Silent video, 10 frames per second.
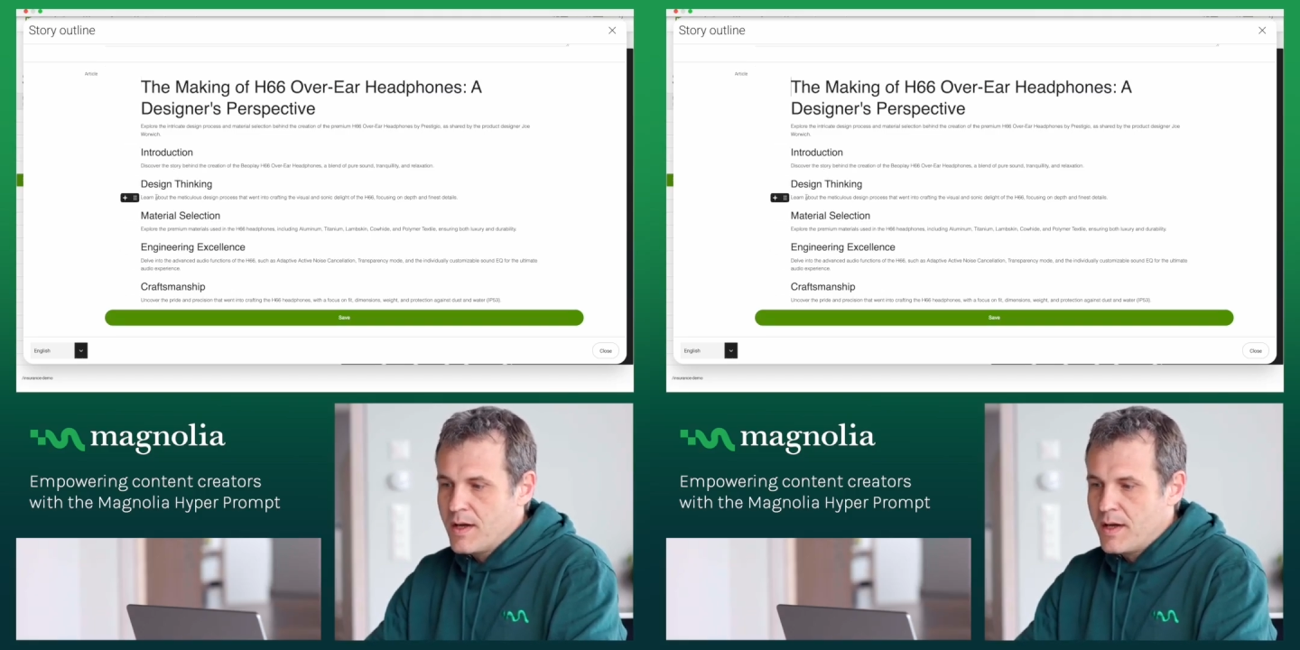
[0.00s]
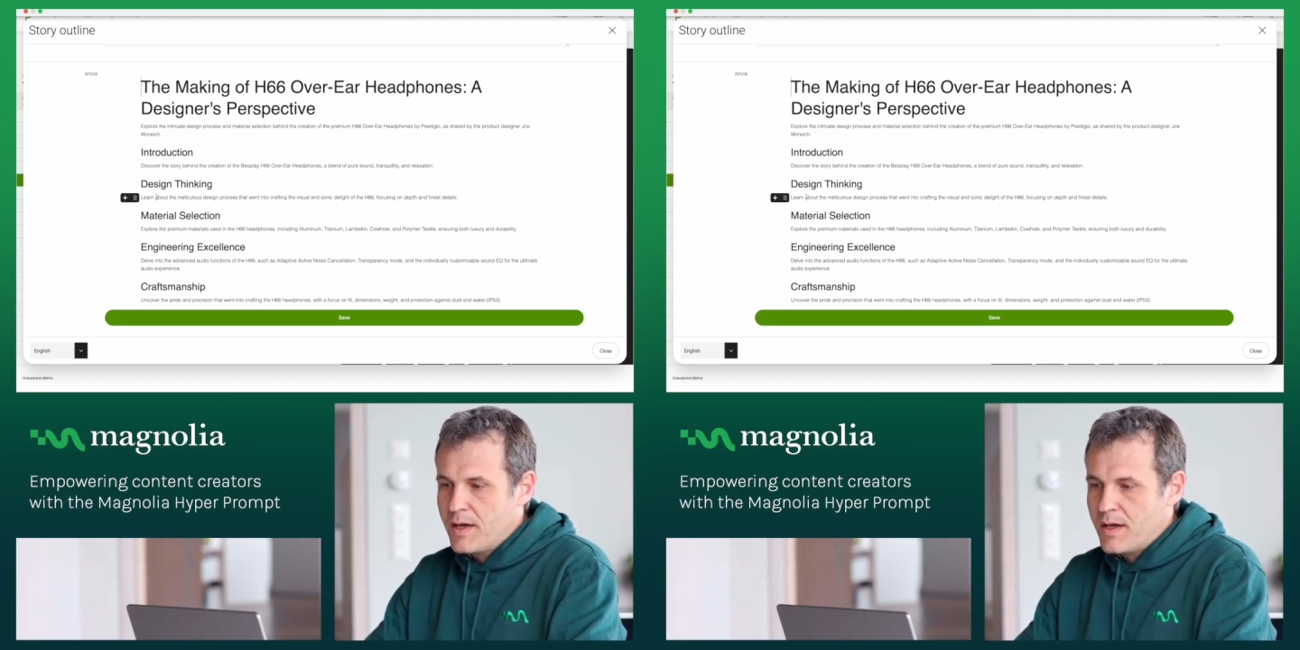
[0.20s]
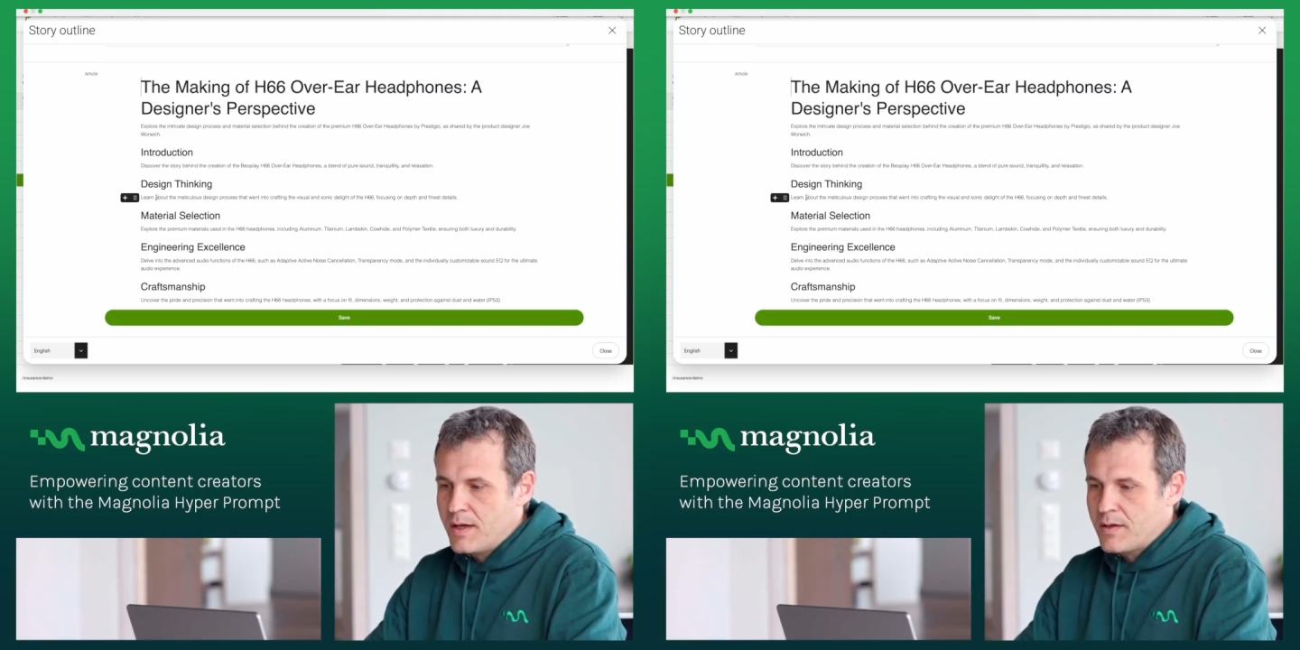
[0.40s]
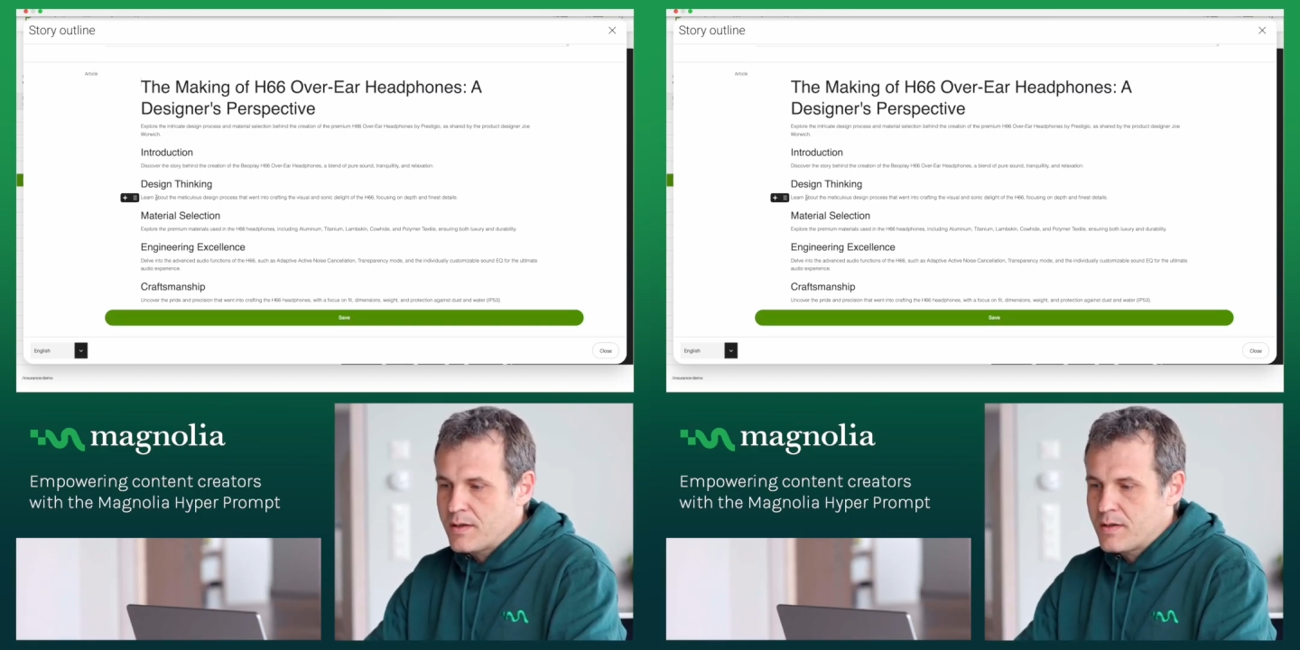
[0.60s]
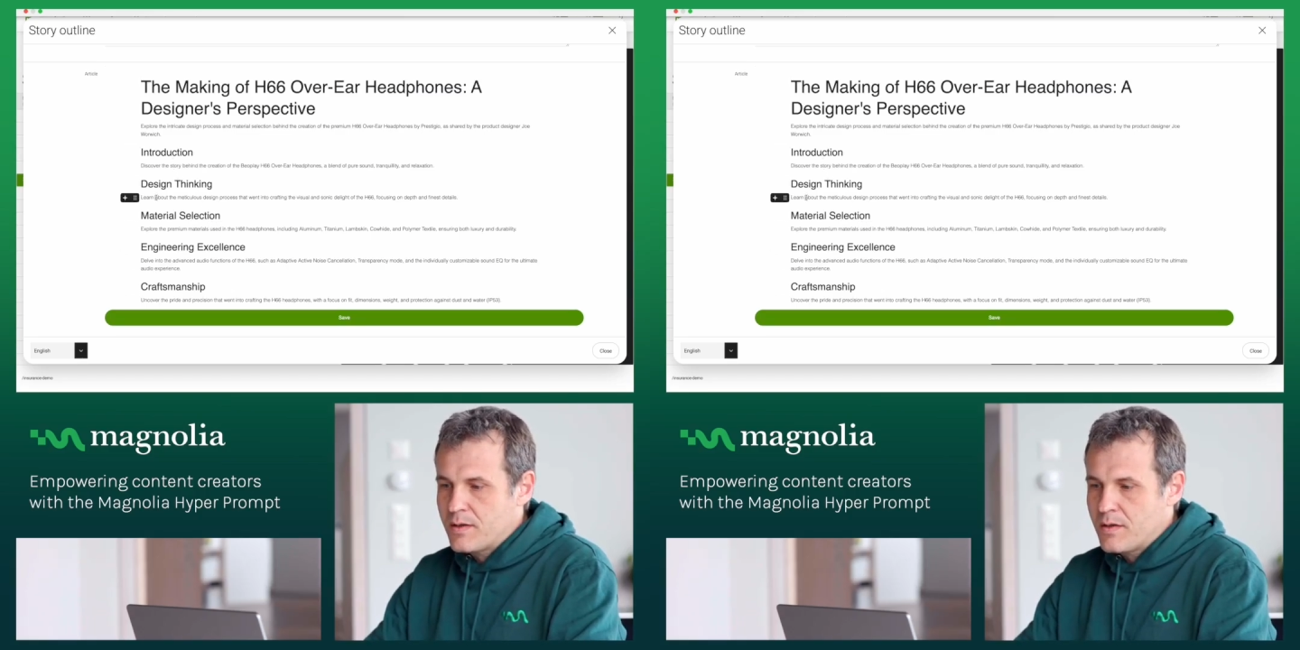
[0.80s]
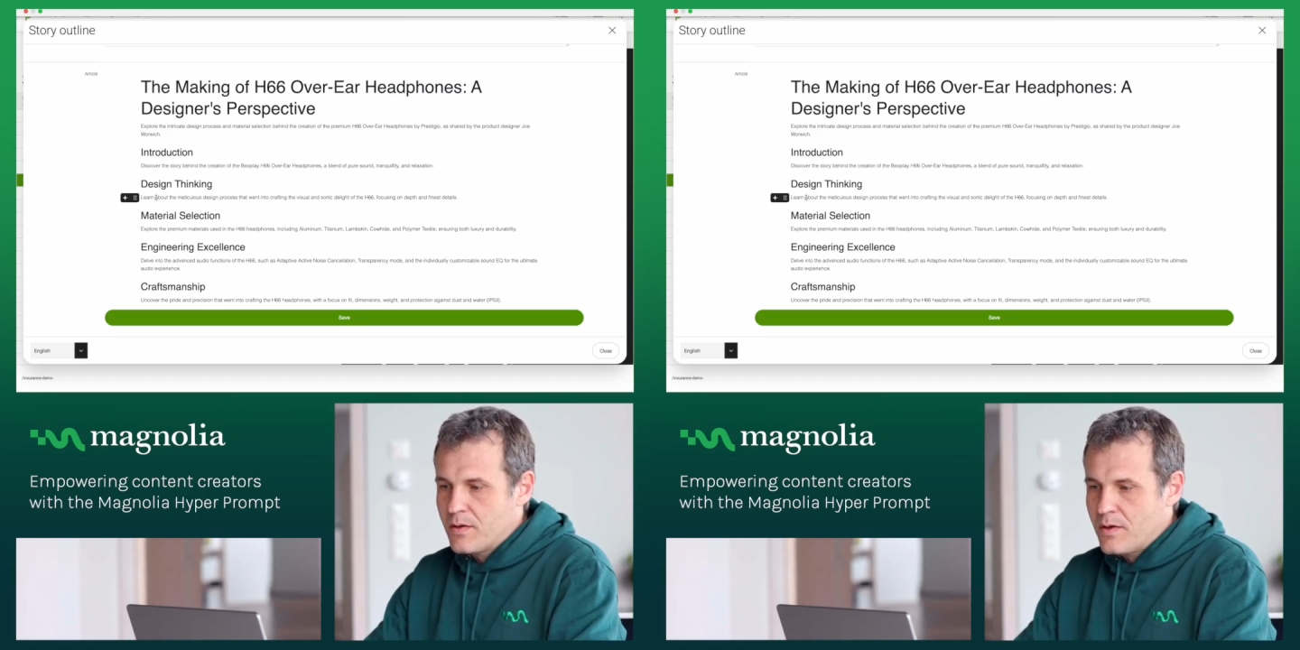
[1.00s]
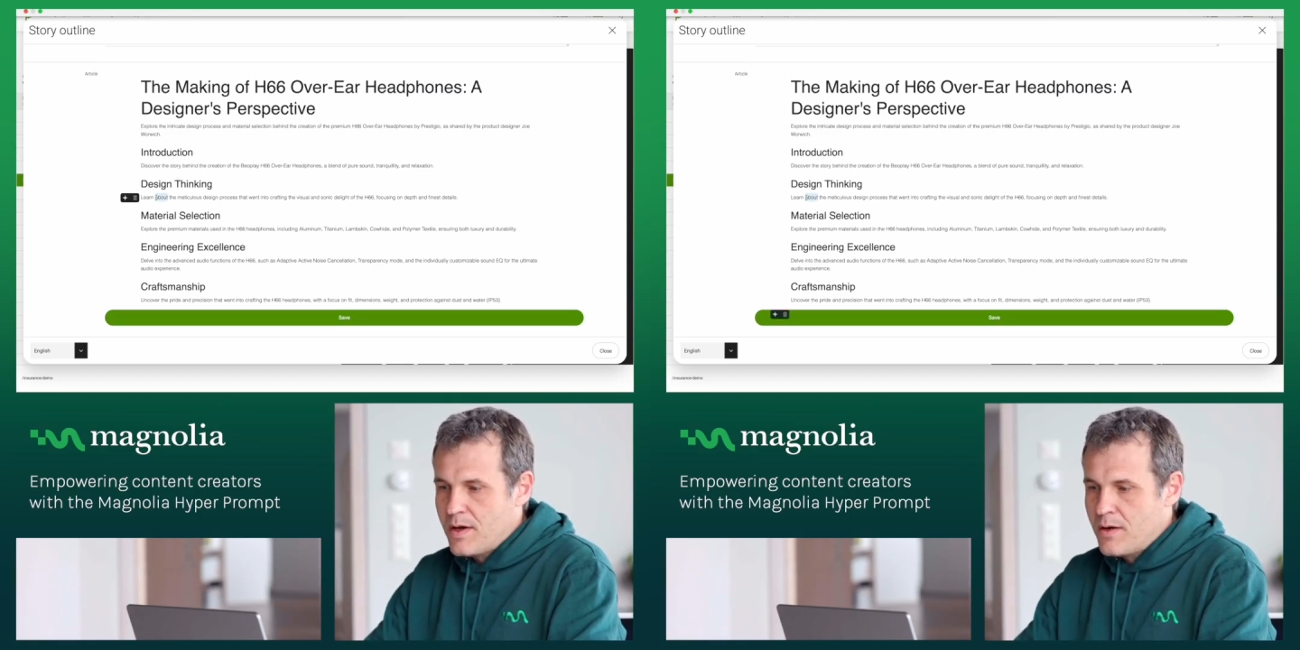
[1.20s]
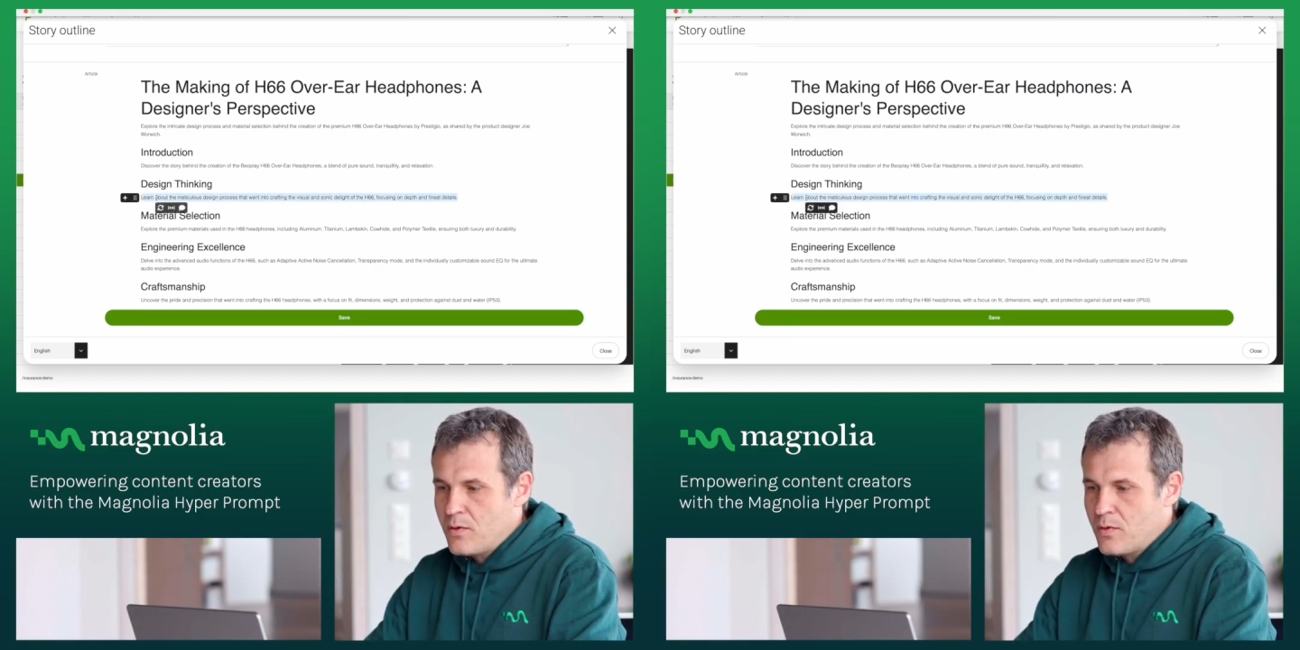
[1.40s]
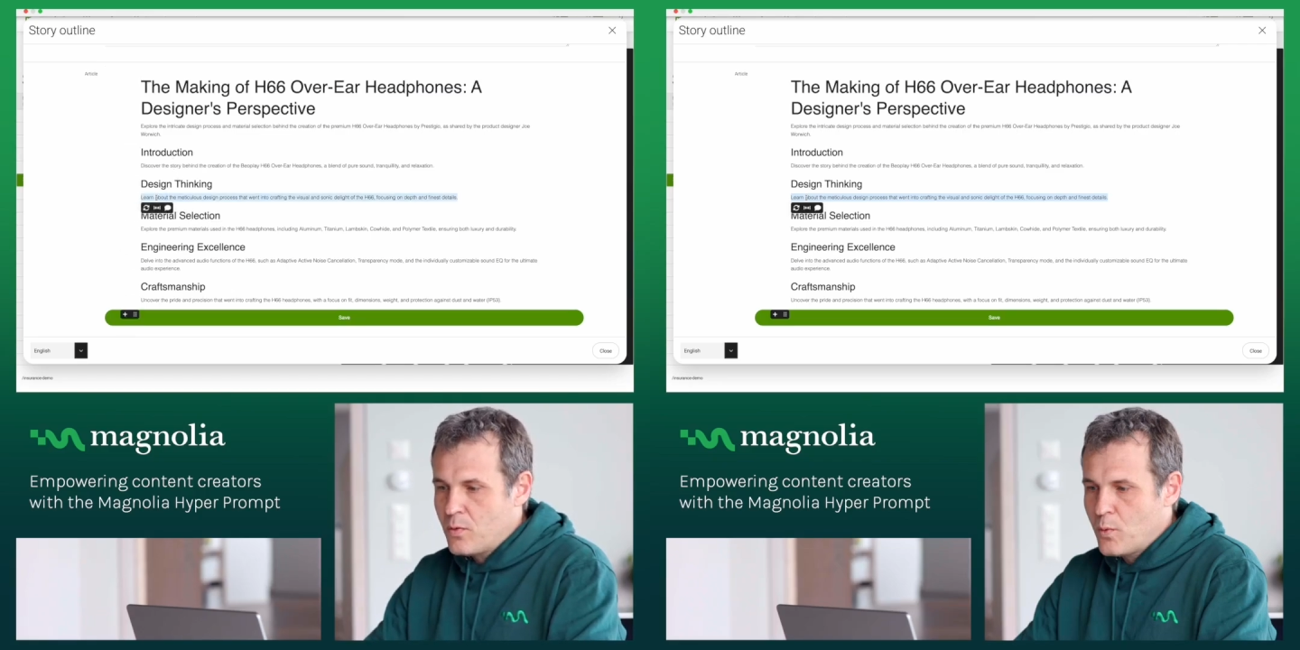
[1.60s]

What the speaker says: And now